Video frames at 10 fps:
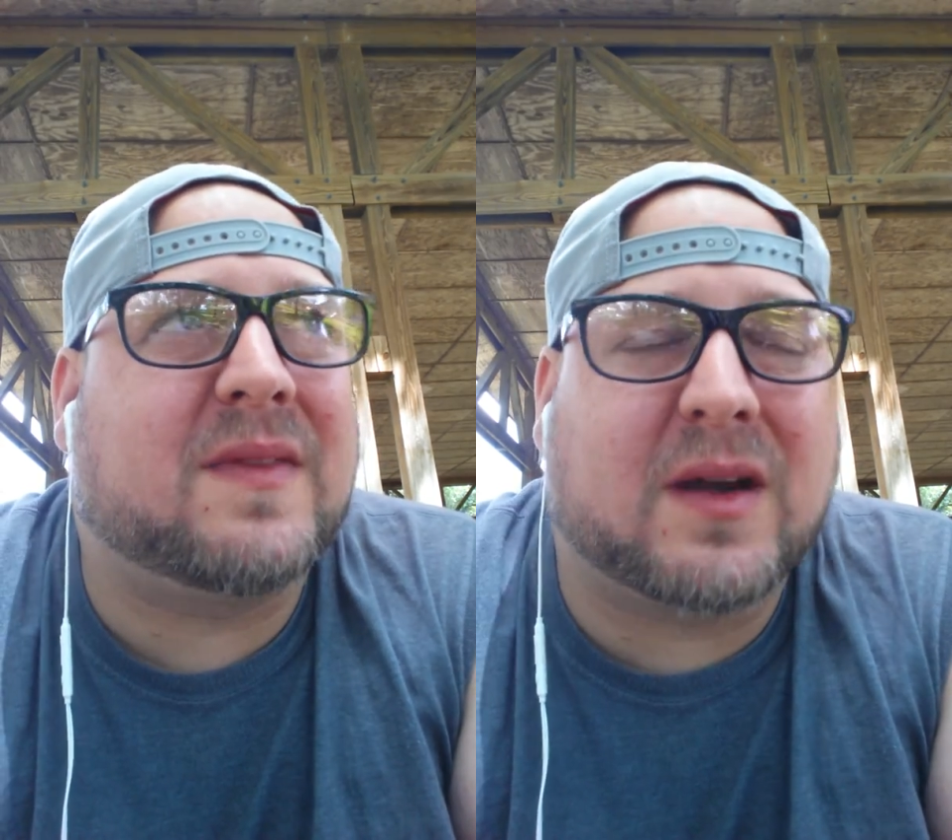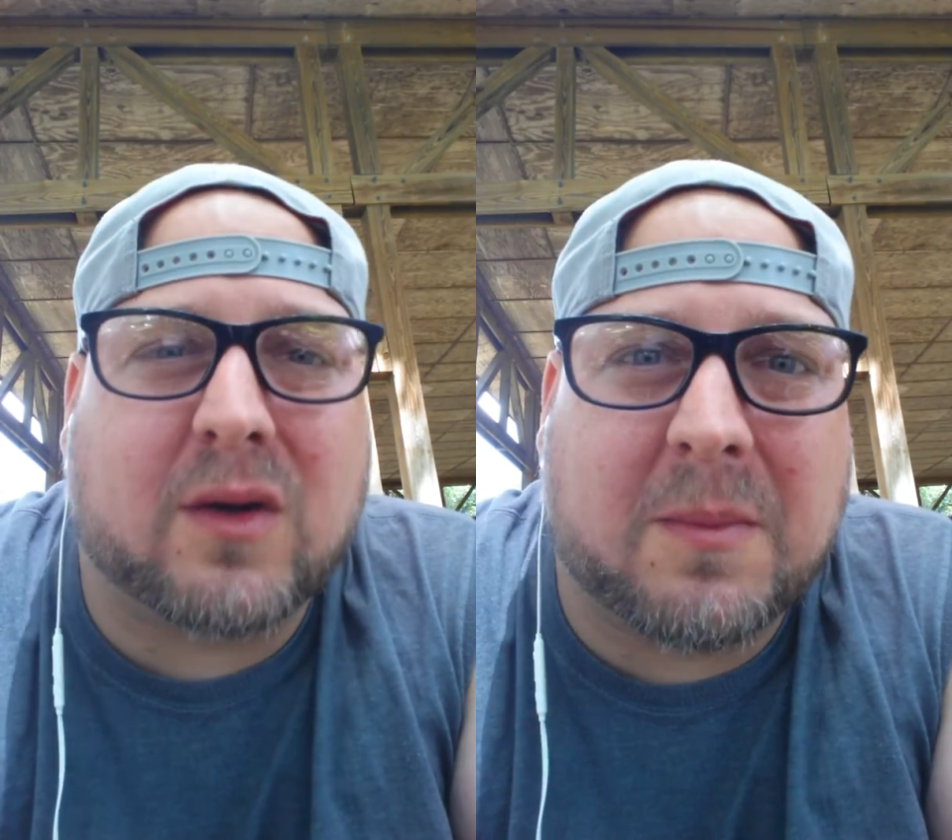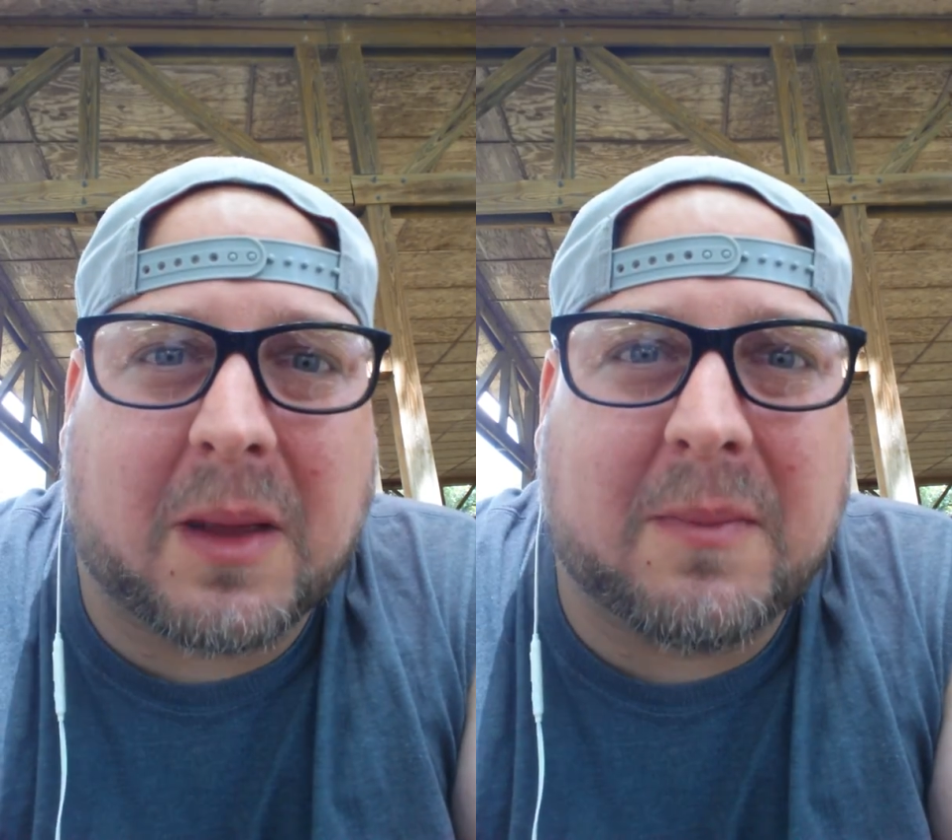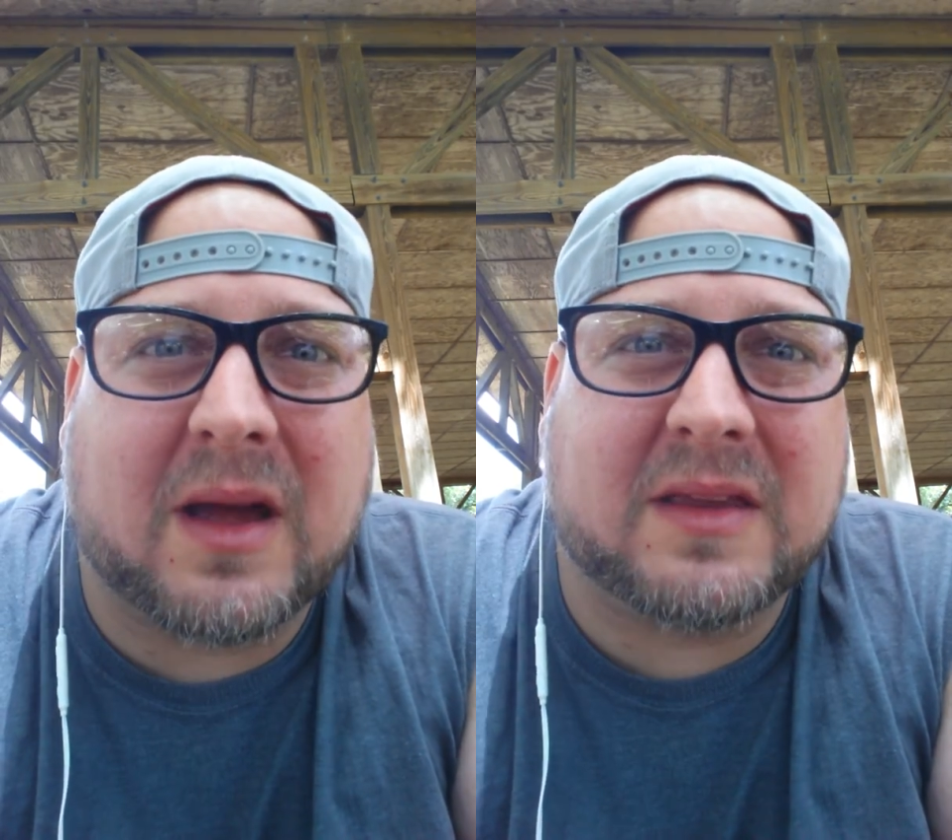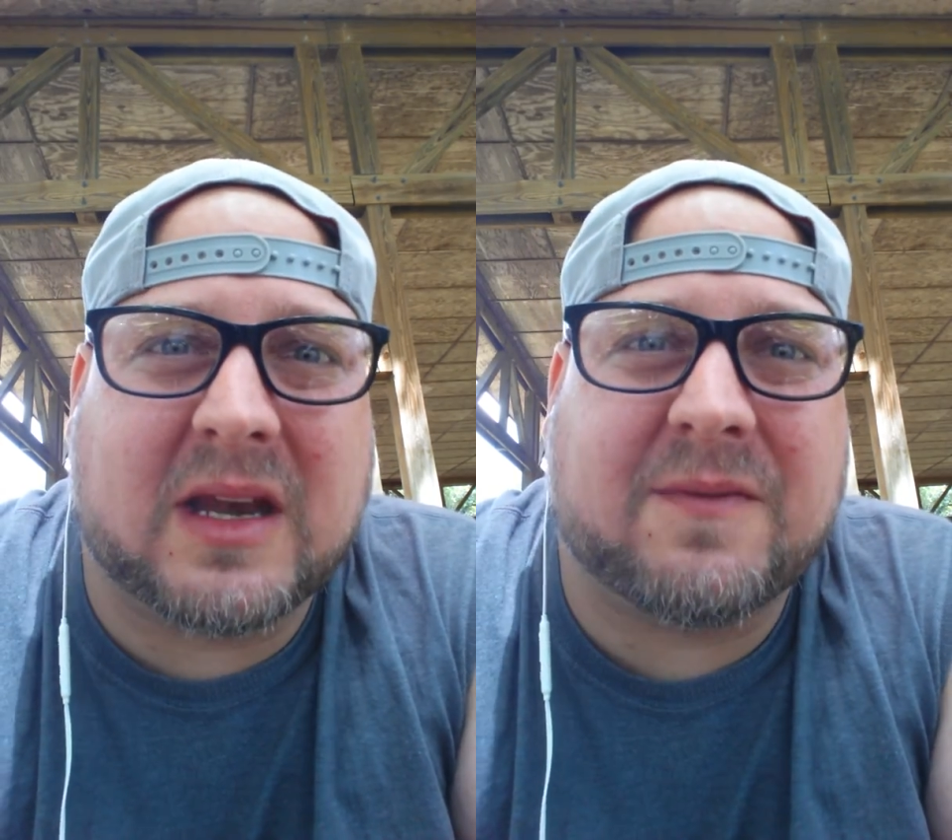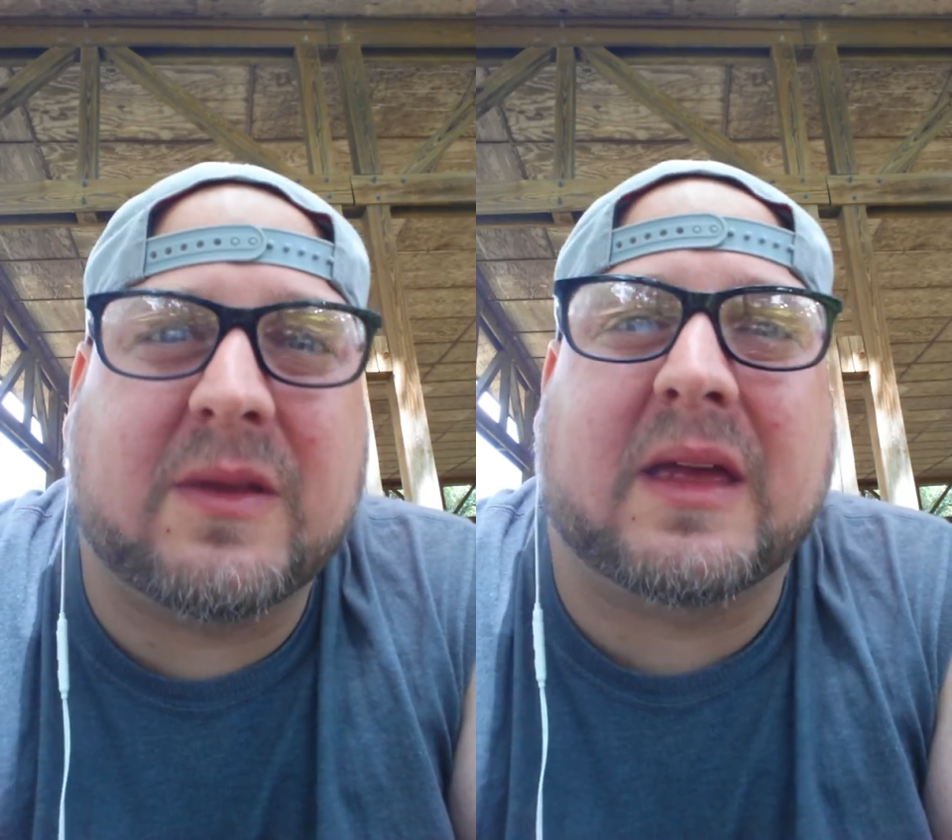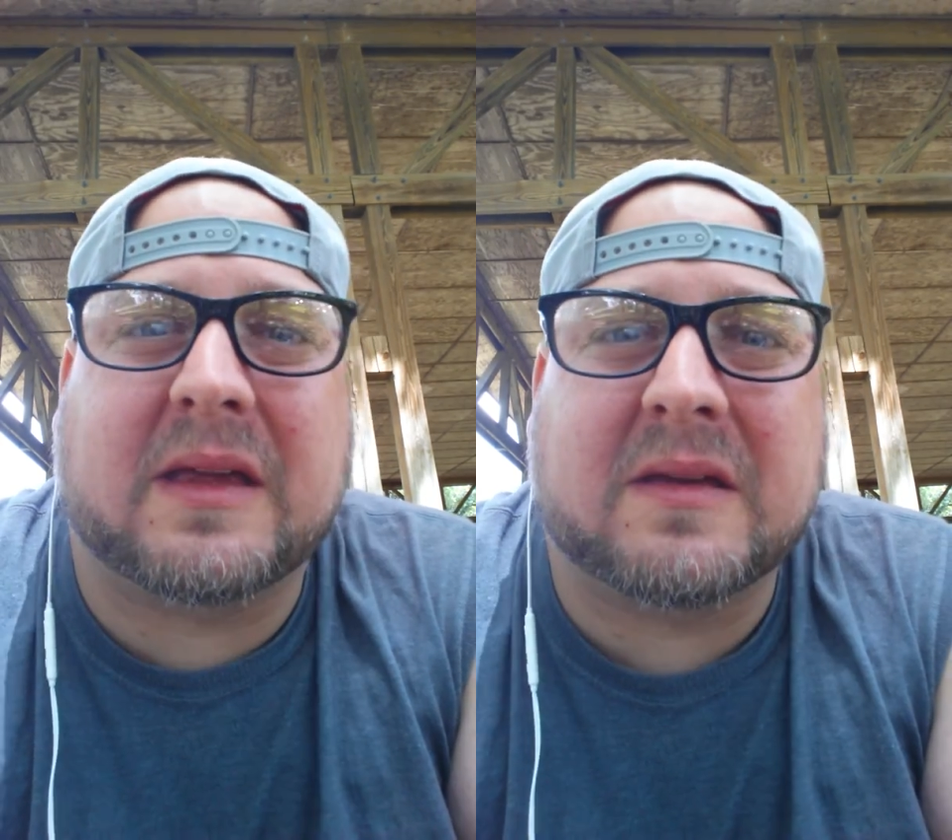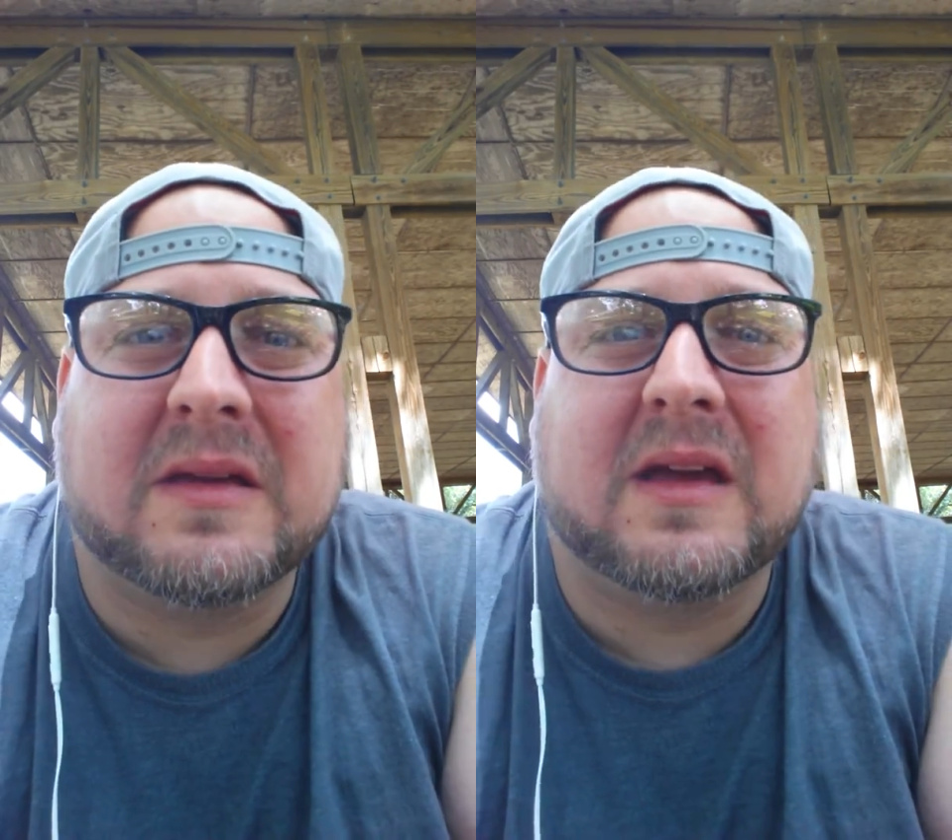that are on my mind that I feel like